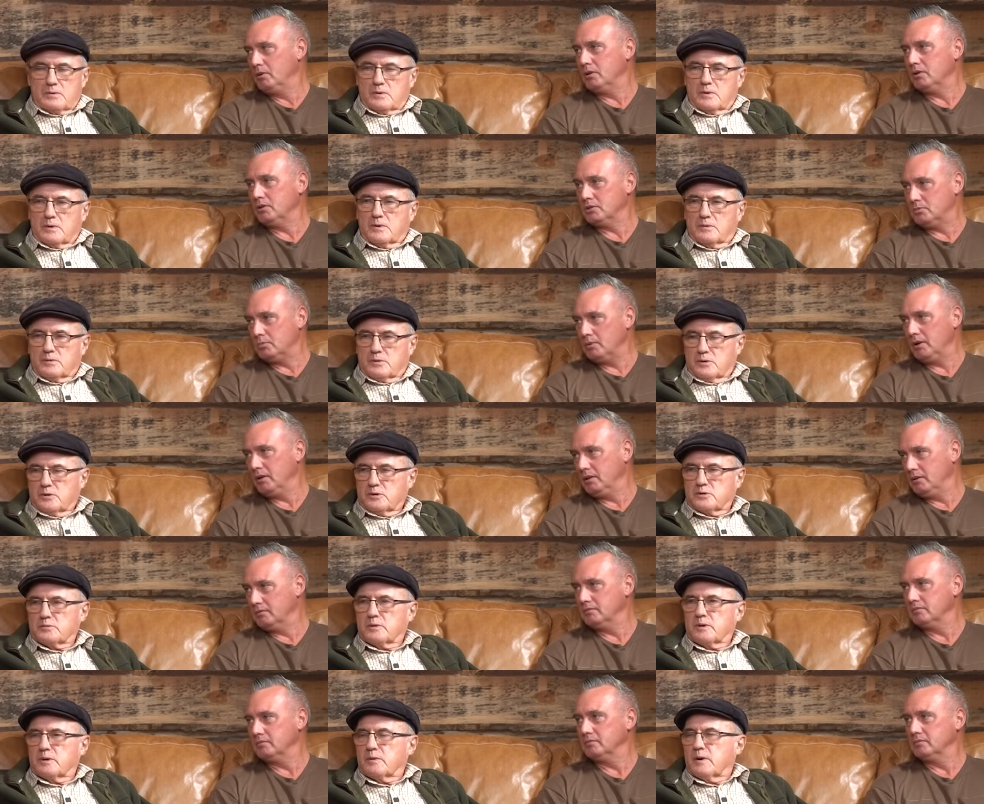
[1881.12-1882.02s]
Speaker 1: Rosemary.
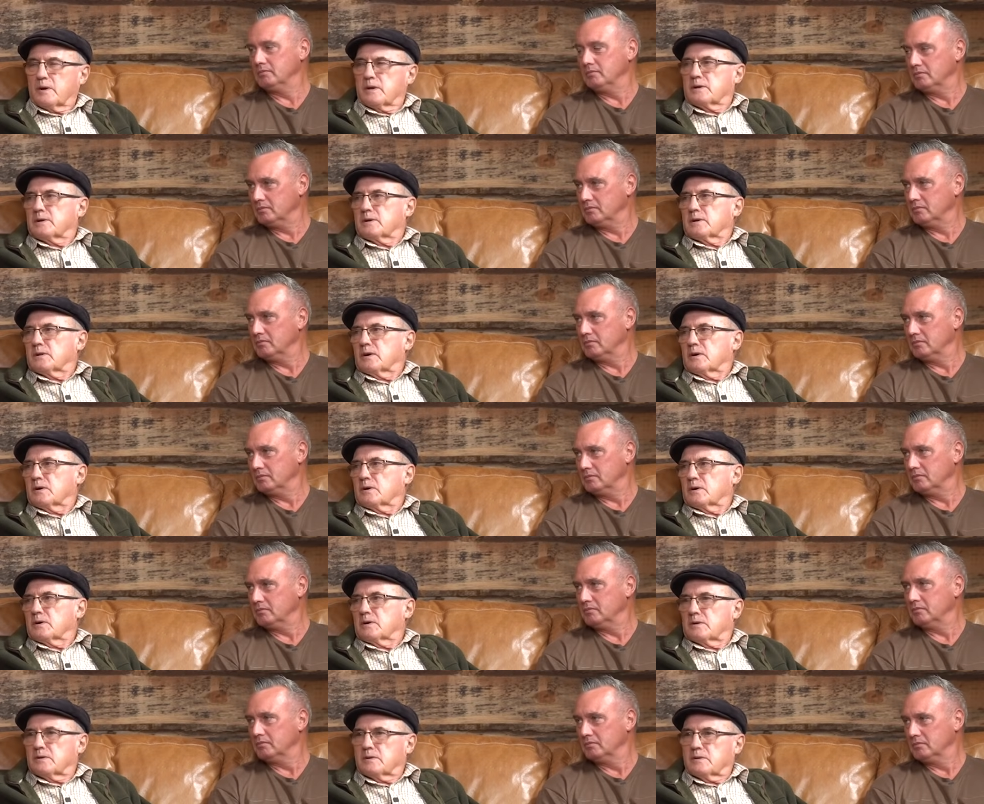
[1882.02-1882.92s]
Rosemary. went
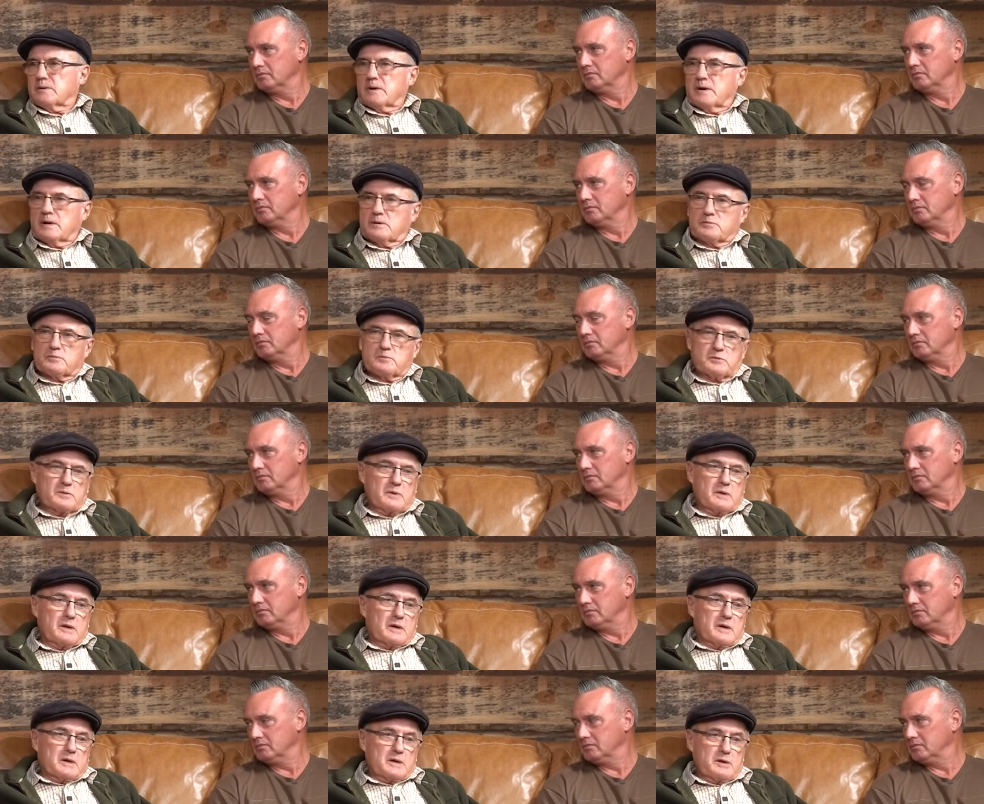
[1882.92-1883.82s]
along, and uh,
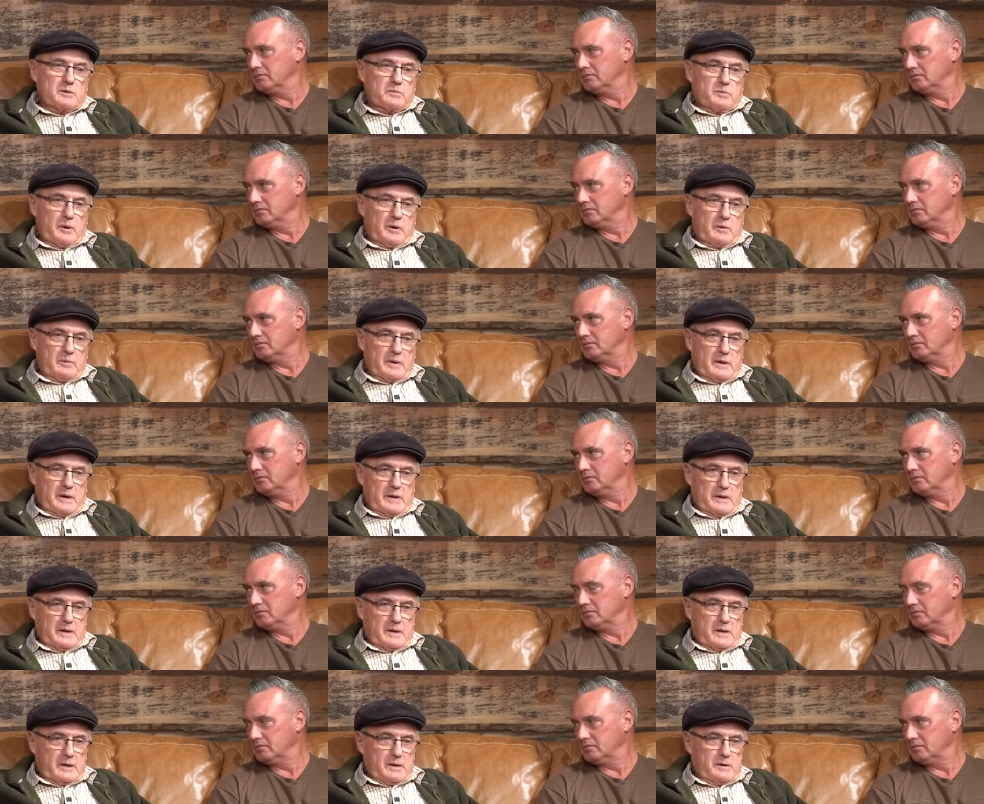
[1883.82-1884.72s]
you probably
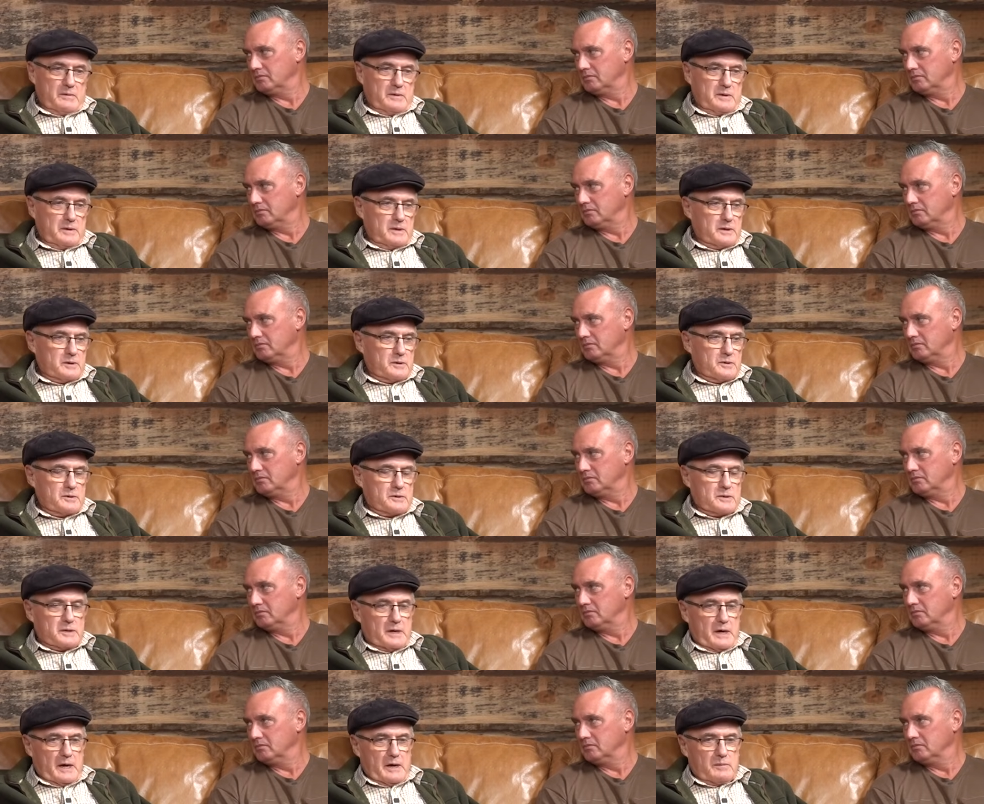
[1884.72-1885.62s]
had a, a, really
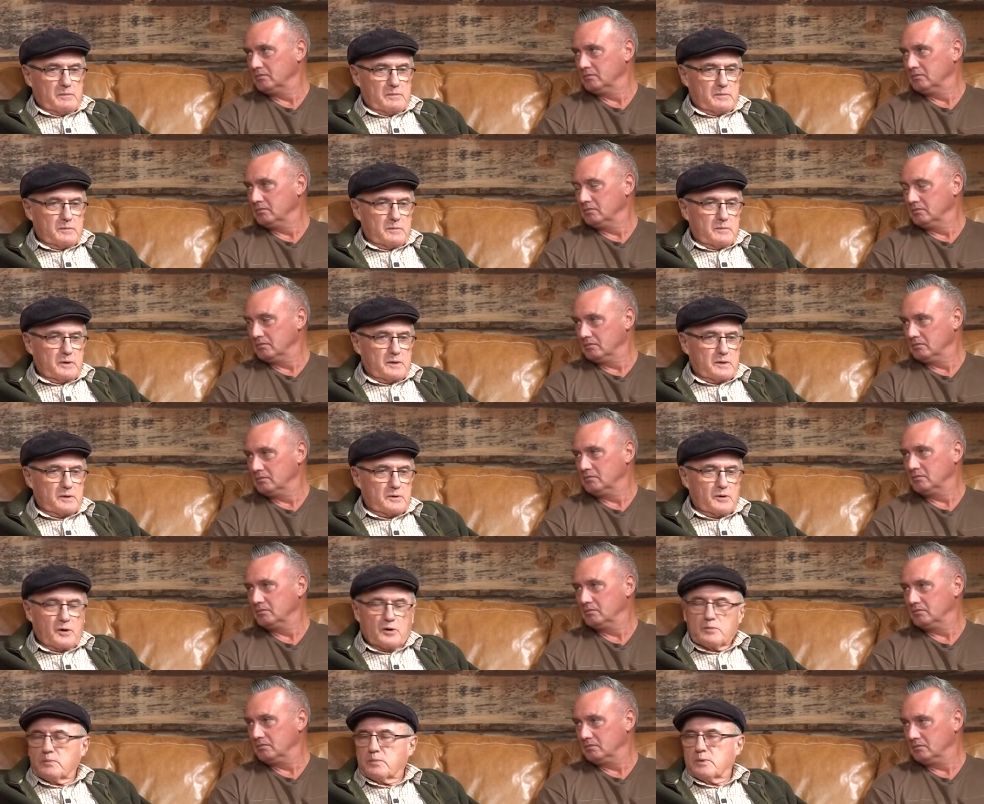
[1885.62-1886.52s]
good time in the
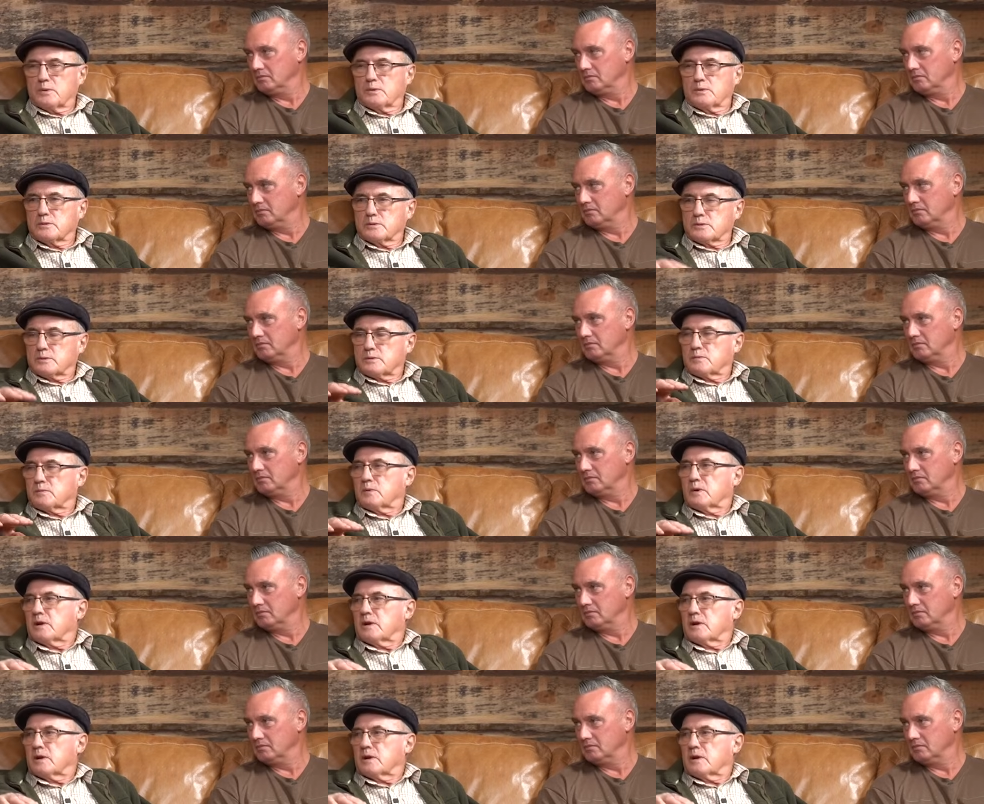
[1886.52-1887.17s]
rock pools and